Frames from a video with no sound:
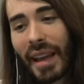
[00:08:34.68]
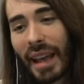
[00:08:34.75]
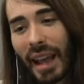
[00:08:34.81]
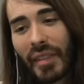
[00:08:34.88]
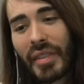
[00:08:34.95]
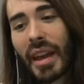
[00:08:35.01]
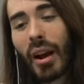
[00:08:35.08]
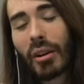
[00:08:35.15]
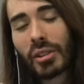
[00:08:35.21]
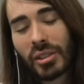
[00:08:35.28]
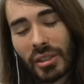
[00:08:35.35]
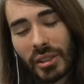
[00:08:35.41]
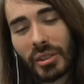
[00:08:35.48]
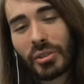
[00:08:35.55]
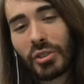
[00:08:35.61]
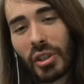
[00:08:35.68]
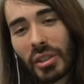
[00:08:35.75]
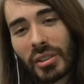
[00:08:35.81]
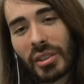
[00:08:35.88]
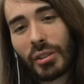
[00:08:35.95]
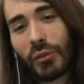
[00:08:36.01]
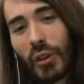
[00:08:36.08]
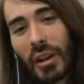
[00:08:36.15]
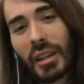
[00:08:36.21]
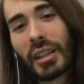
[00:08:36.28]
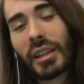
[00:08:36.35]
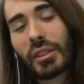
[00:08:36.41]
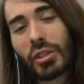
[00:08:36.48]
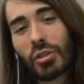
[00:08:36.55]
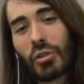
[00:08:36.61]
and they are still just as fucking
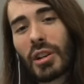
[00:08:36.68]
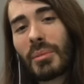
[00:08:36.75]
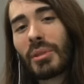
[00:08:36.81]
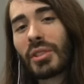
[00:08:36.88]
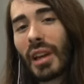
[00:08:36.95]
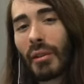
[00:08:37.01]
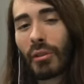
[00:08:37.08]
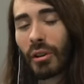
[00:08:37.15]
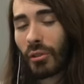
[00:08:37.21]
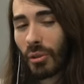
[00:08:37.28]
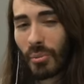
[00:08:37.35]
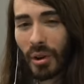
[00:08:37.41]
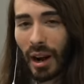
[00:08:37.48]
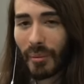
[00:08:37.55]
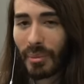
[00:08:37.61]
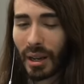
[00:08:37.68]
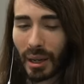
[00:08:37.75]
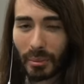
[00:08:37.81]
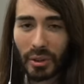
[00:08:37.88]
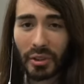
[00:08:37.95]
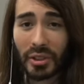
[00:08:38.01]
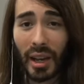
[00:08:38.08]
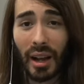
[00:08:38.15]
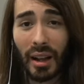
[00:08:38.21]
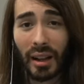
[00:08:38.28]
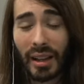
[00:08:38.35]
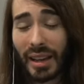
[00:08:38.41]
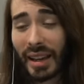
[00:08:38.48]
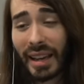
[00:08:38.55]
extreme as ever from what I've been able to tell.